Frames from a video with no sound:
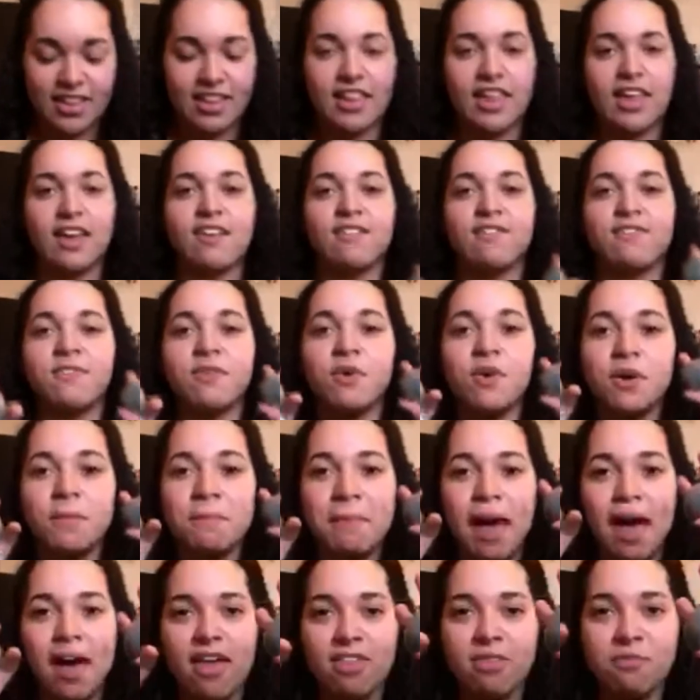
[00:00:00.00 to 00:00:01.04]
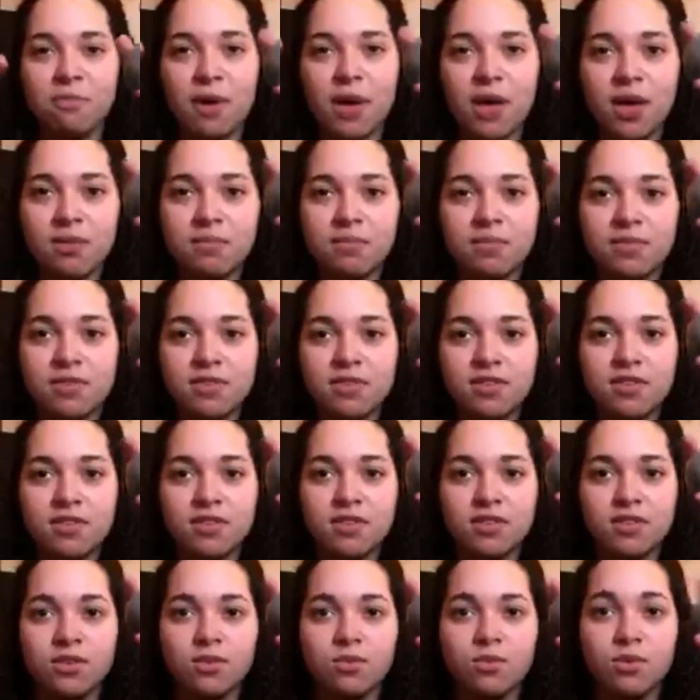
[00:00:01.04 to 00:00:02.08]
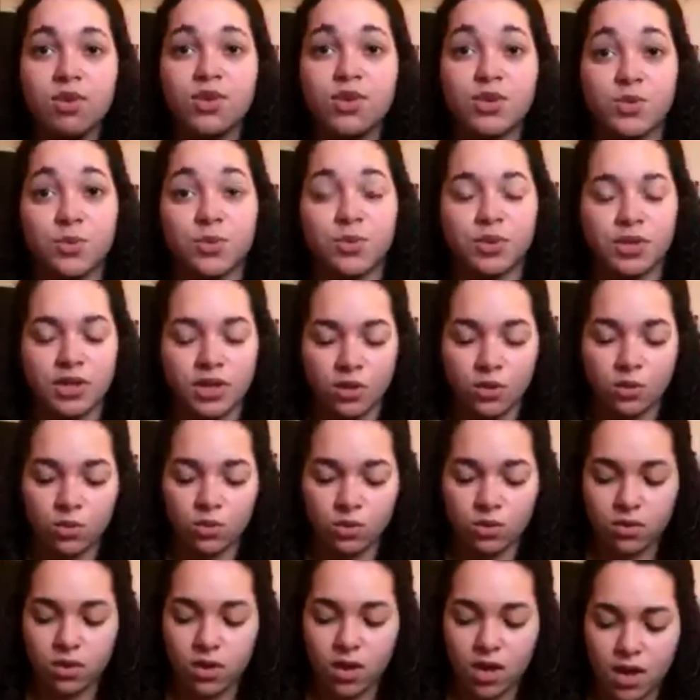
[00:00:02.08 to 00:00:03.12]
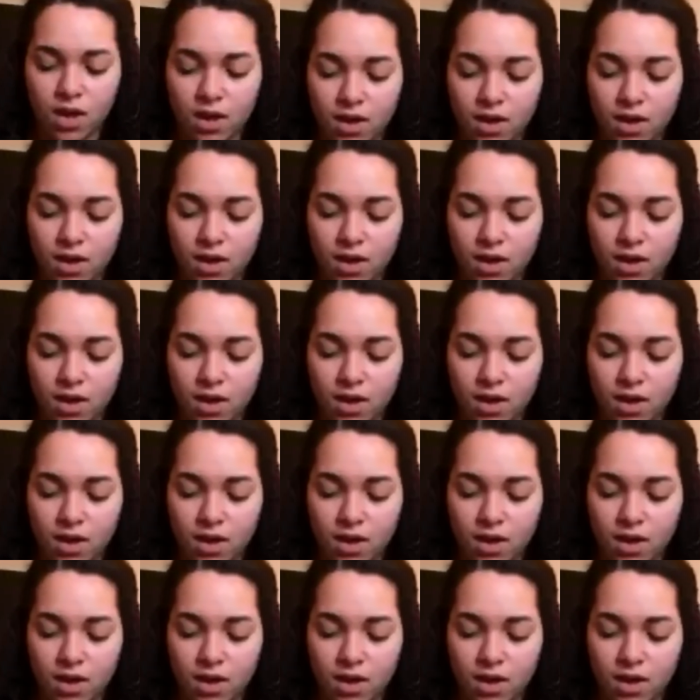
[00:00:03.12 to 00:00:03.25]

like, 4 bath bombs, which are really cool.